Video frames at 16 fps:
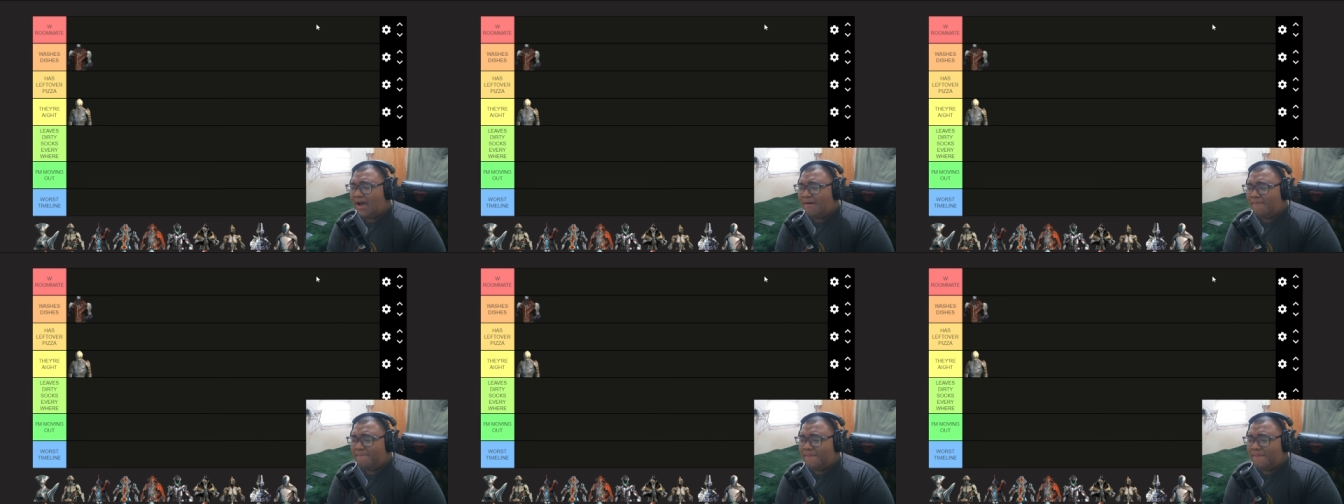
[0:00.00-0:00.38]

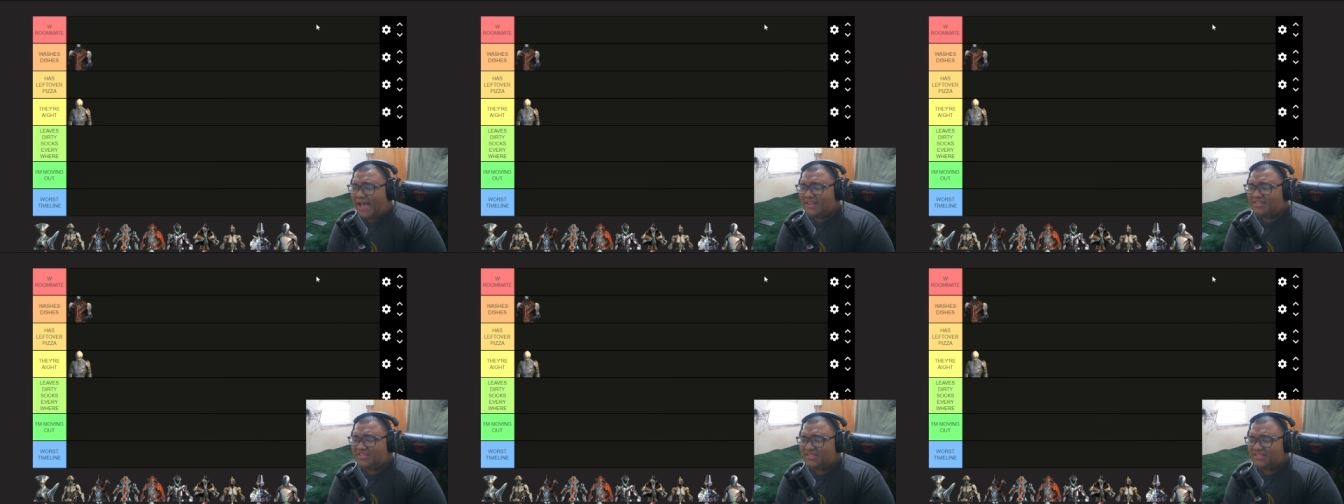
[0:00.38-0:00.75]

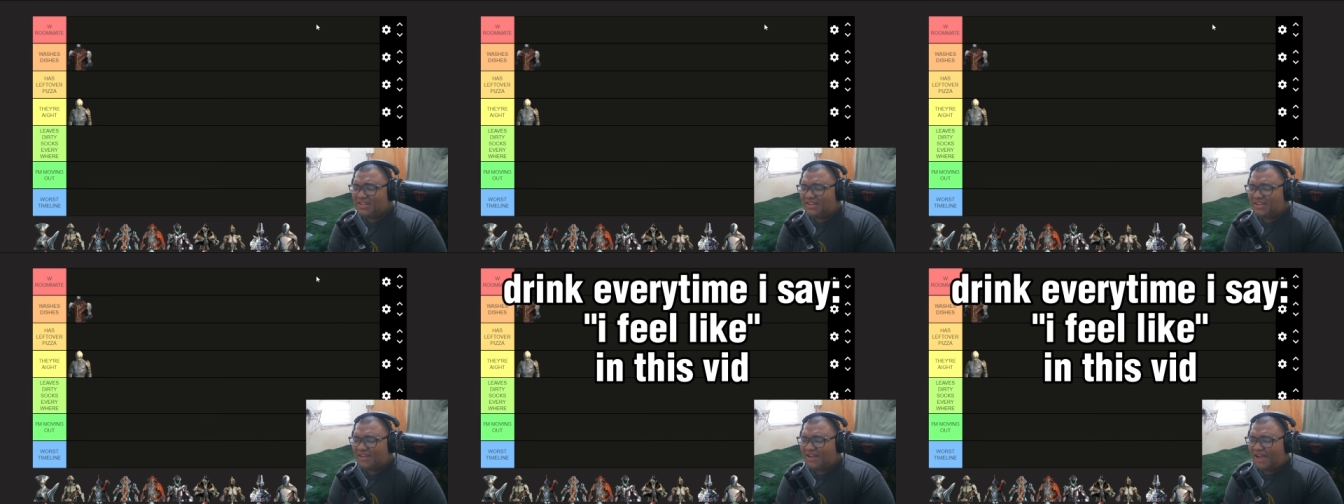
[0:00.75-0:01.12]

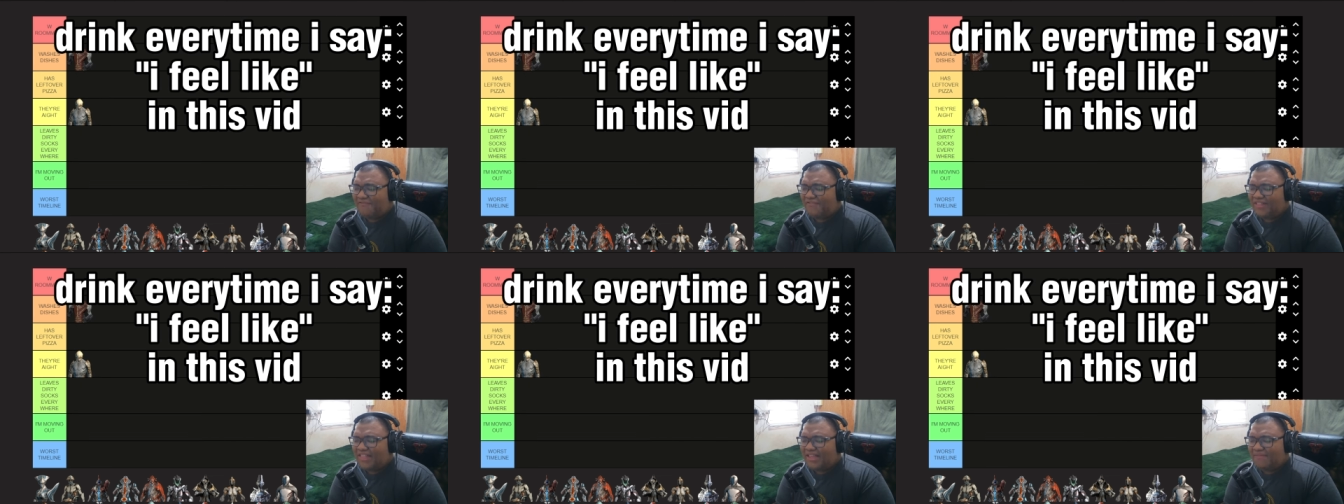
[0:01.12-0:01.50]
Banshee. I
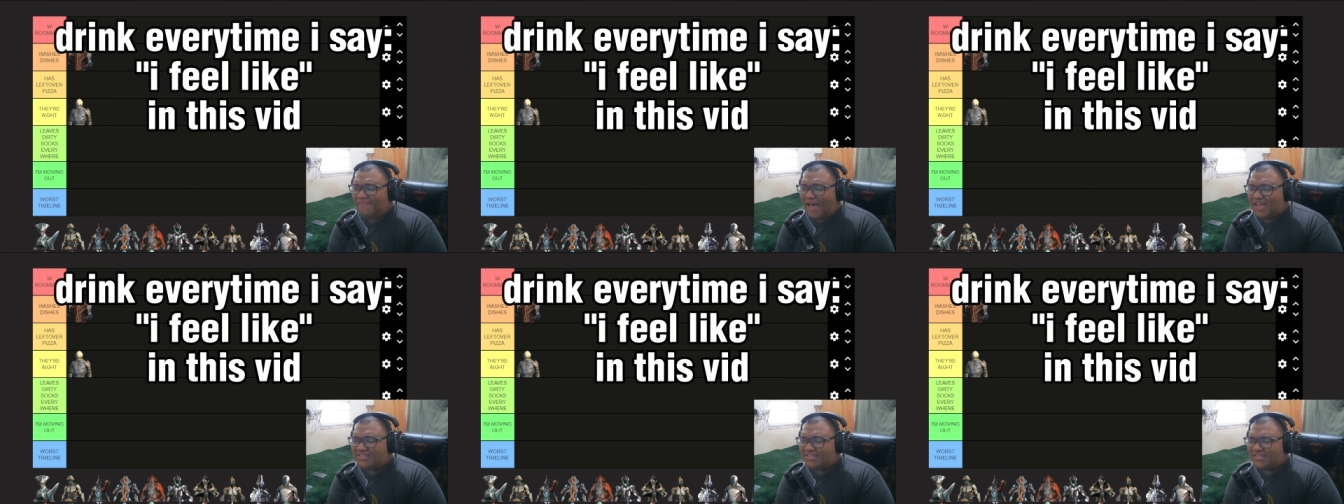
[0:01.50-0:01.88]
feel like
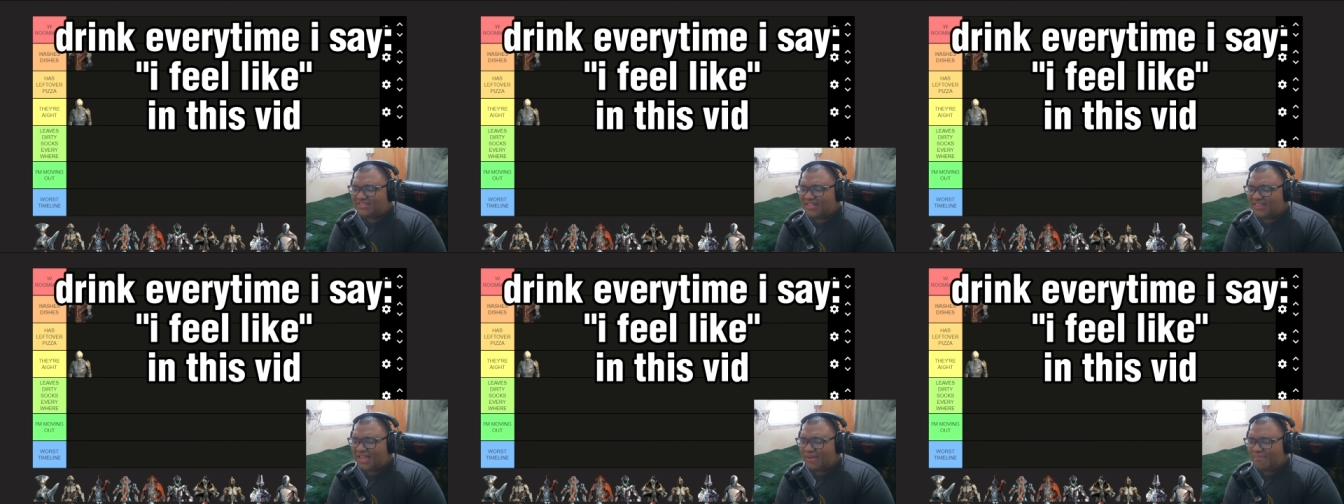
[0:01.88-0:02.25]
Banshee is
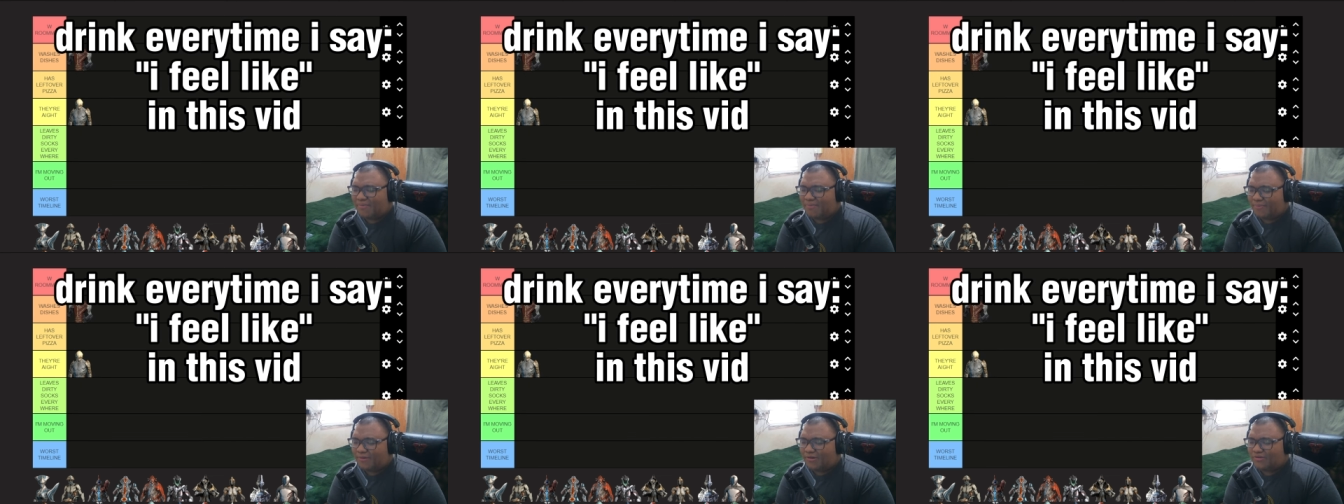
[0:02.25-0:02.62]
the type
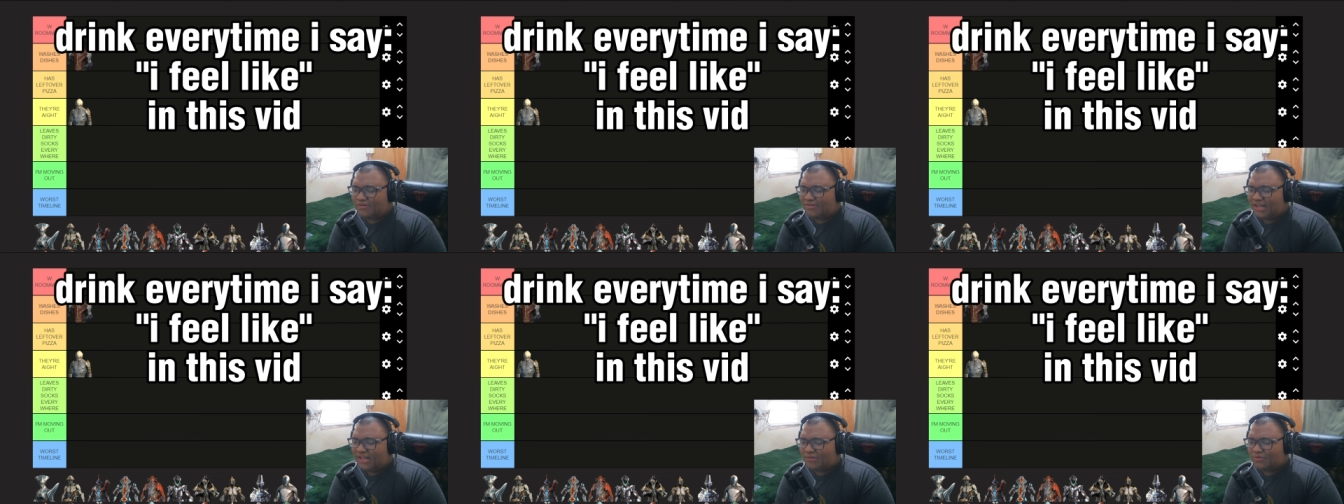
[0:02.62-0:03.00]
of
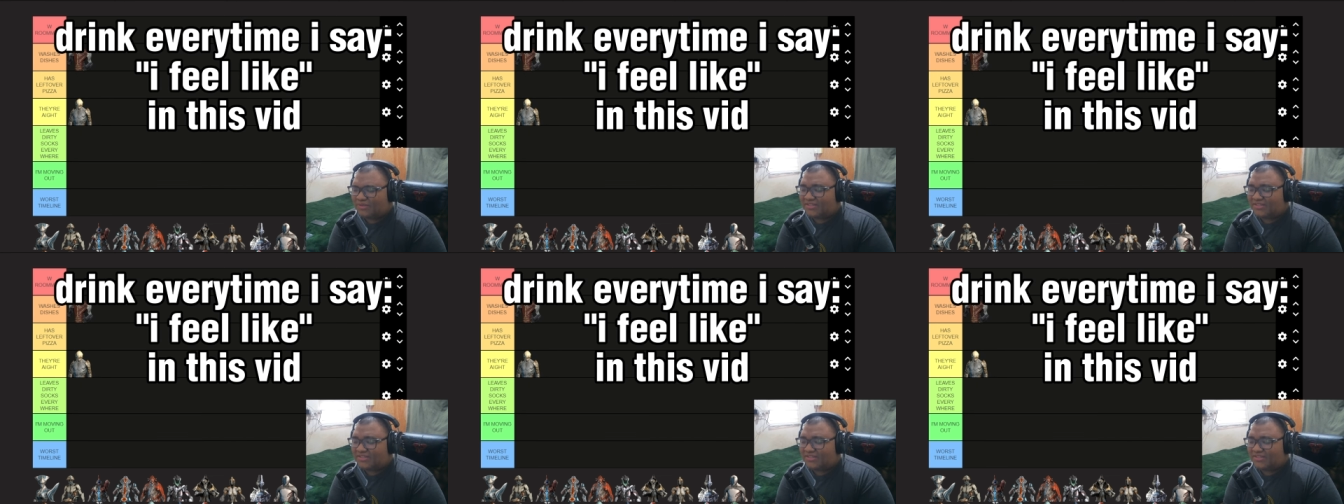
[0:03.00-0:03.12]
person that will